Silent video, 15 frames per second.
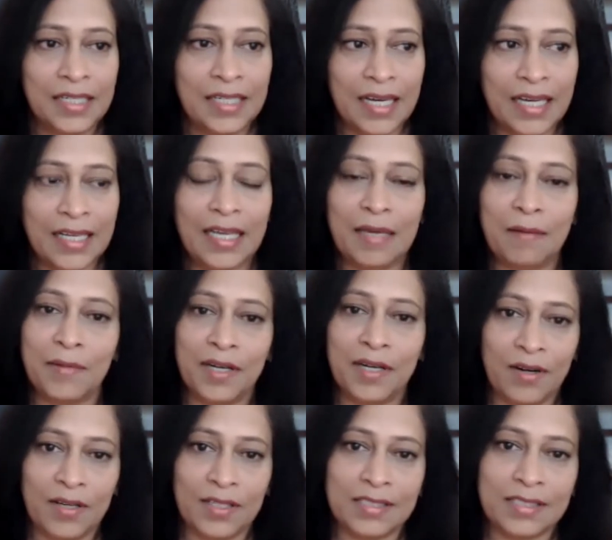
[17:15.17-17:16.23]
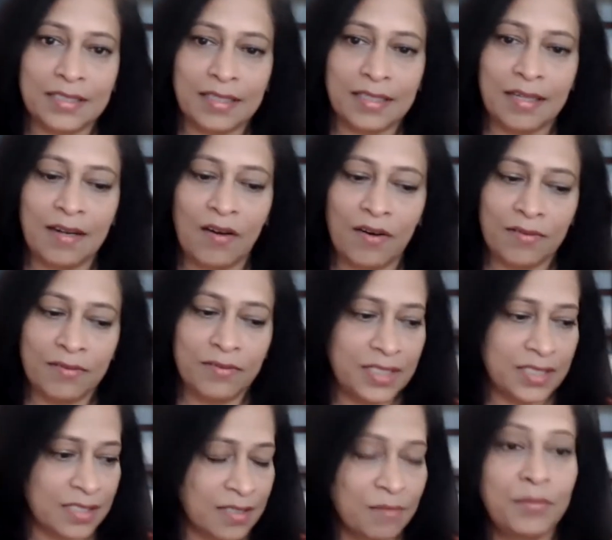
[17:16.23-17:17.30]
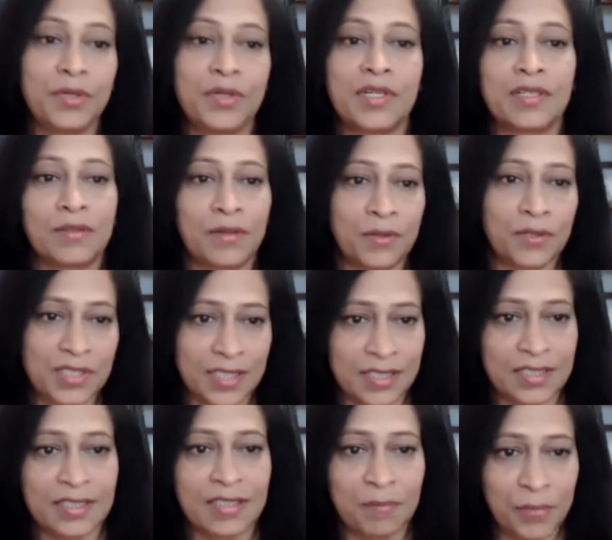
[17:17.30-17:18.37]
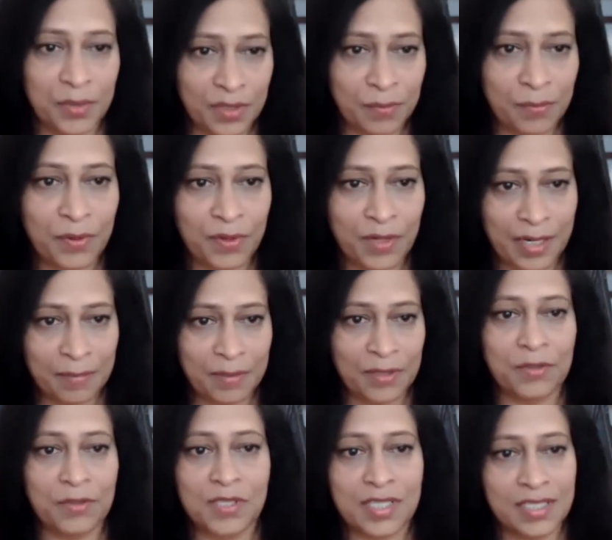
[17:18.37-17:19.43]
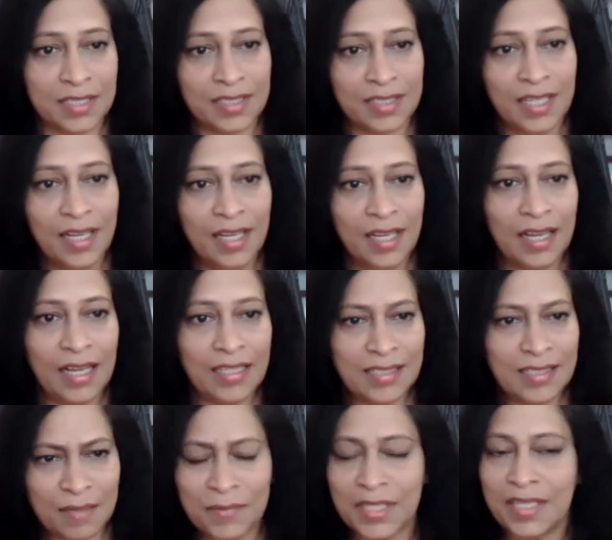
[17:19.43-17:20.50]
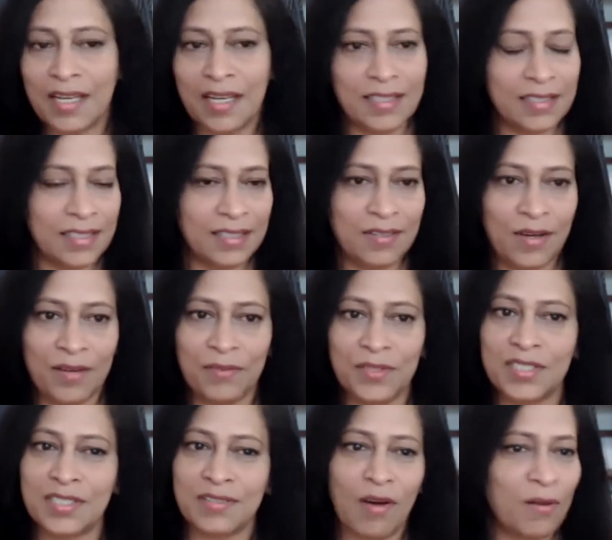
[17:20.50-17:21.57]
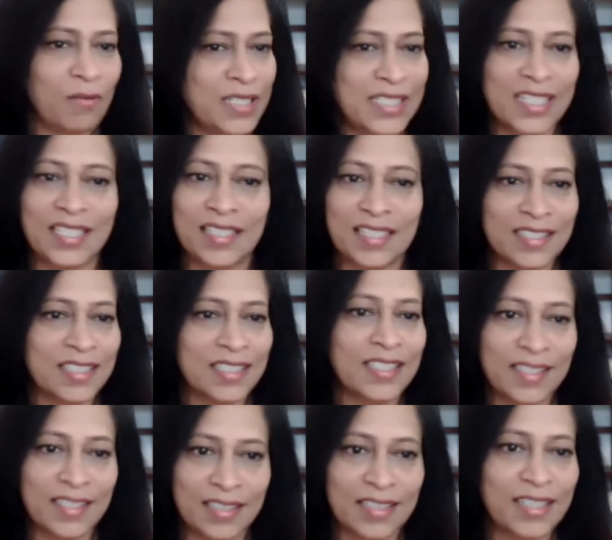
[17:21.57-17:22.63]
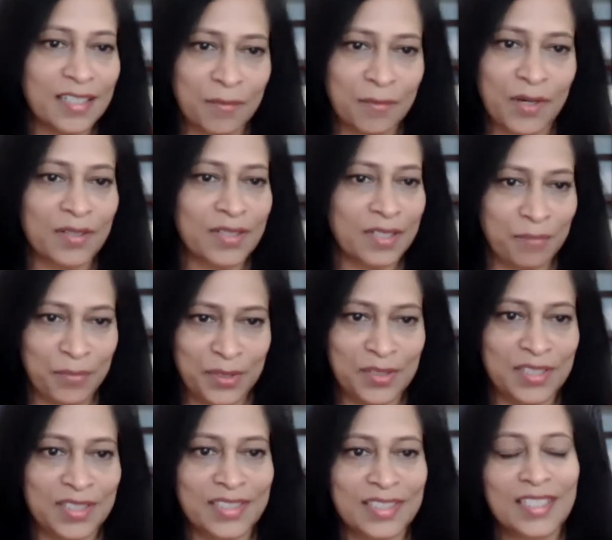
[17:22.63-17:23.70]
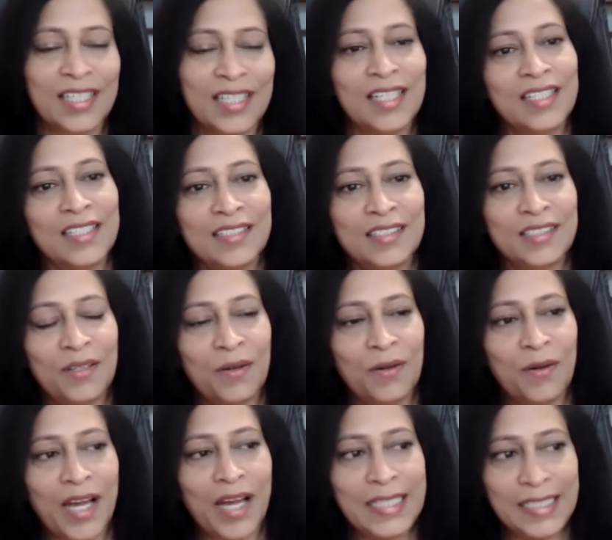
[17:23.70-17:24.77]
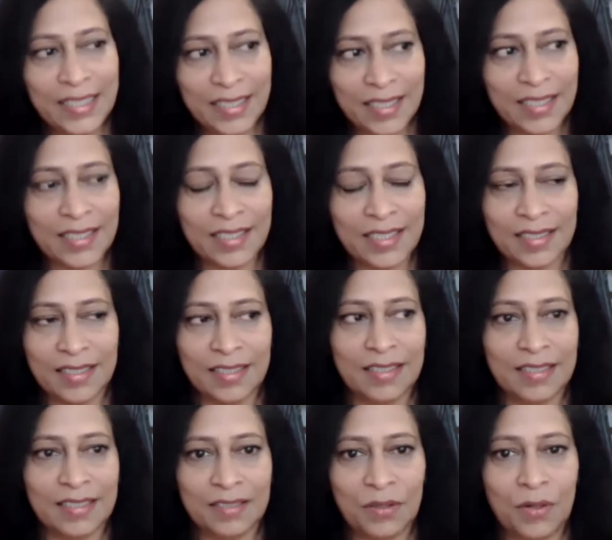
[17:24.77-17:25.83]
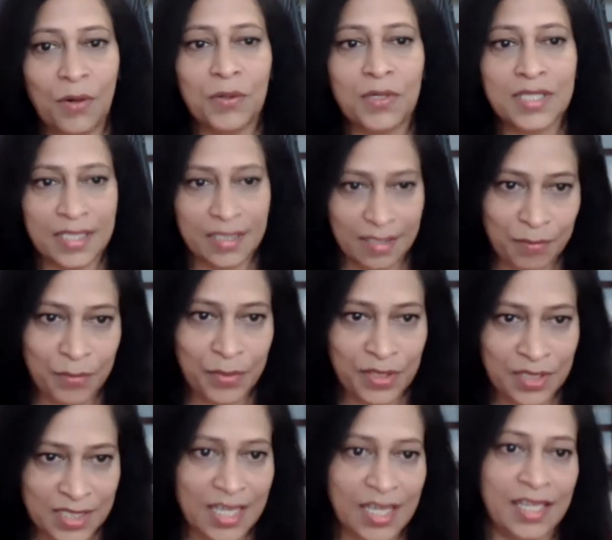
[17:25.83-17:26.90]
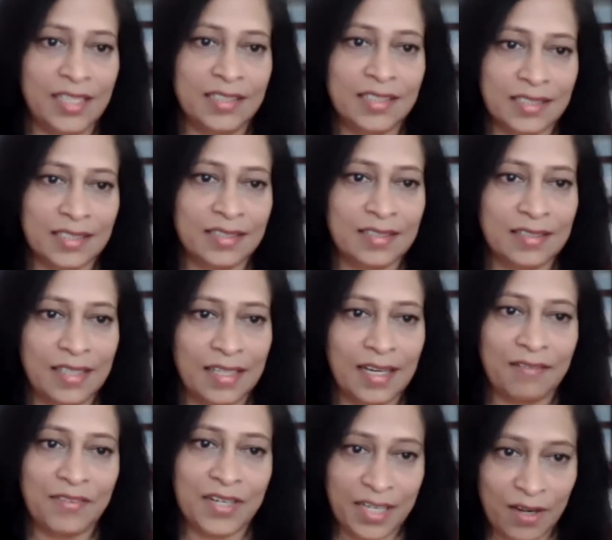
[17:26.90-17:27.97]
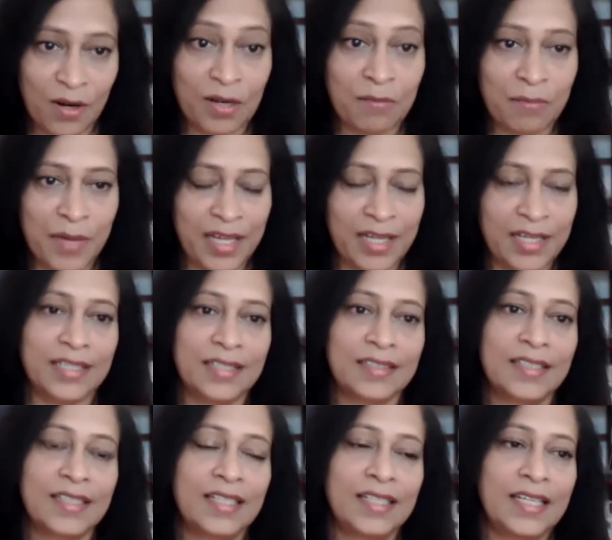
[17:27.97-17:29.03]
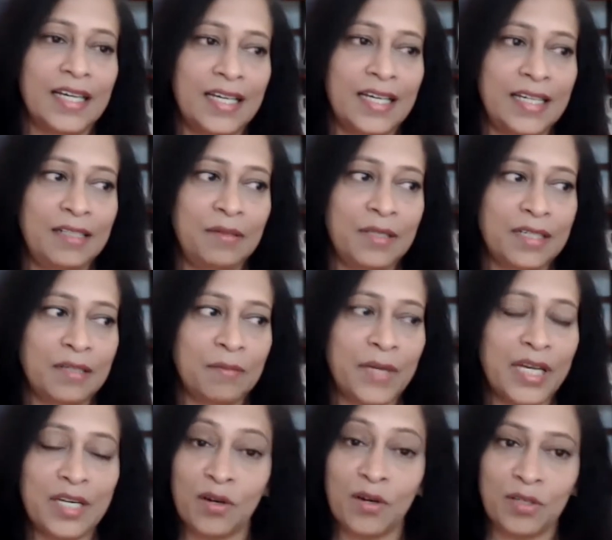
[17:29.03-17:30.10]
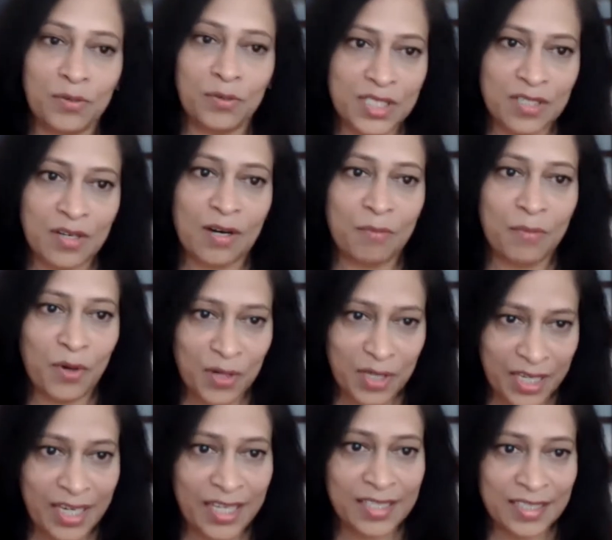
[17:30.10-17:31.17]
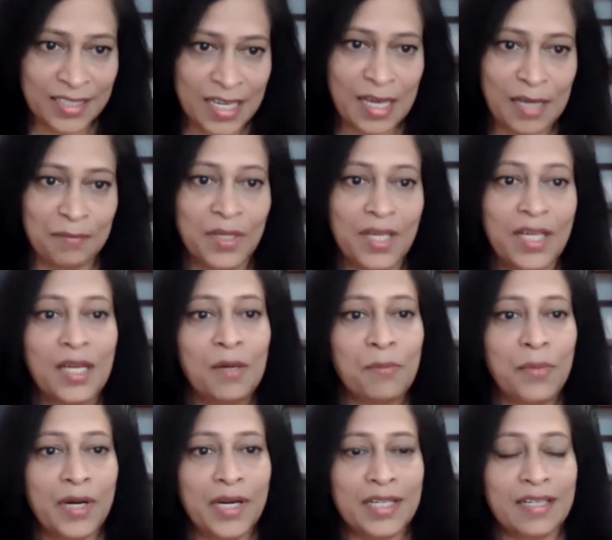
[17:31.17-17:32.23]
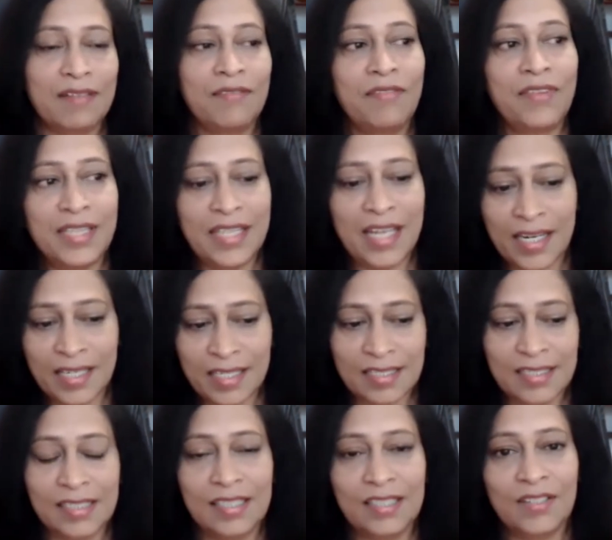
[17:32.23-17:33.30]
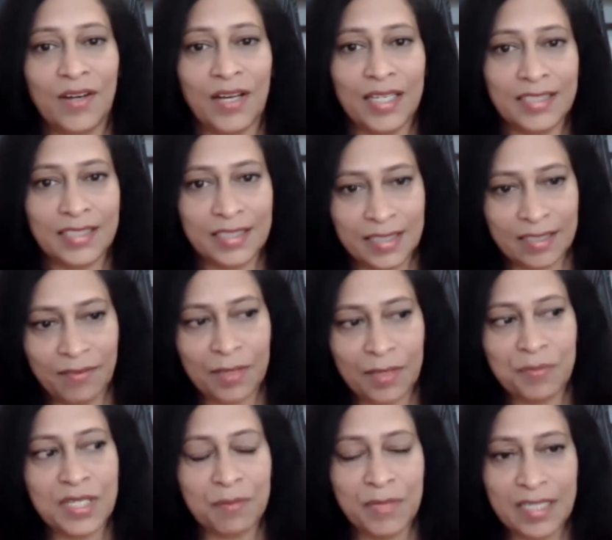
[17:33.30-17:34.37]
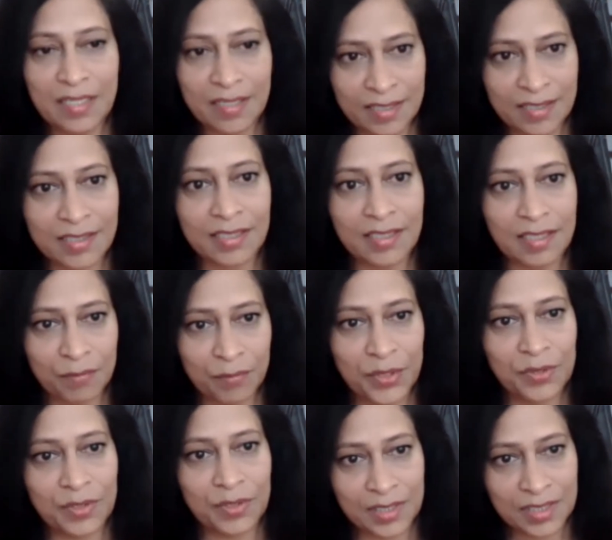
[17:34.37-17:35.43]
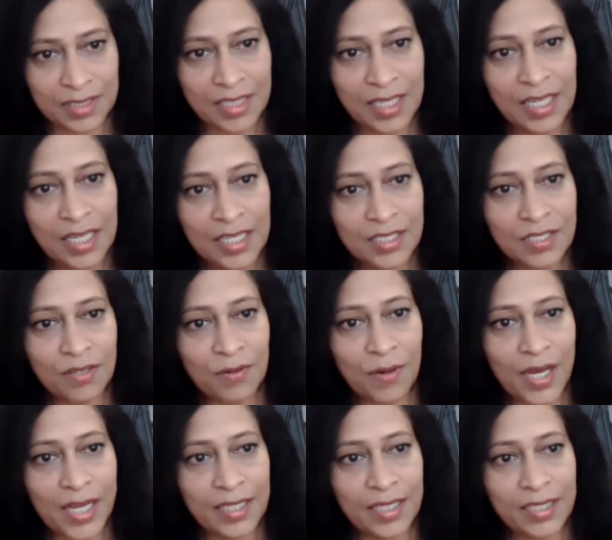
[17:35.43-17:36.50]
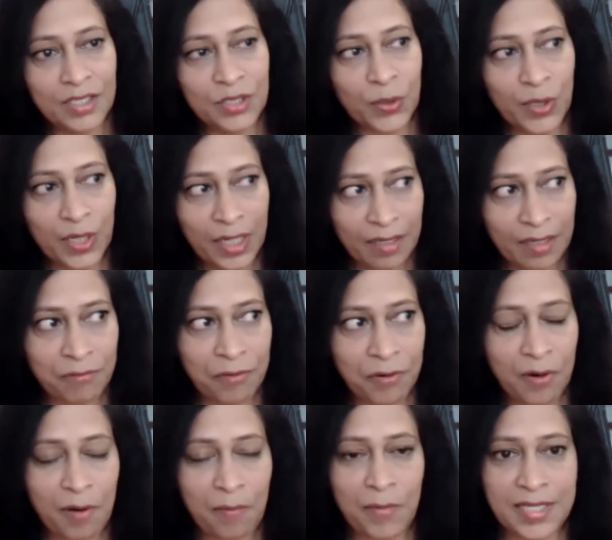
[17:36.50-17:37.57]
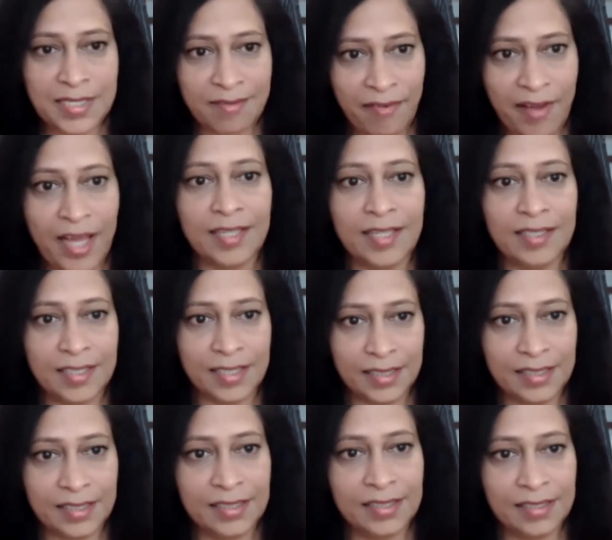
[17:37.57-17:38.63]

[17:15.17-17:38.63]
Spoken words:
I came across a lot of these computer courses, computer programming courses, and something I was always interested in learning about computers. So I did a course in computer science after I got married, and my daughter was not born at the time. But with that, I developed some interest in computers. So I joined the firm as a faculty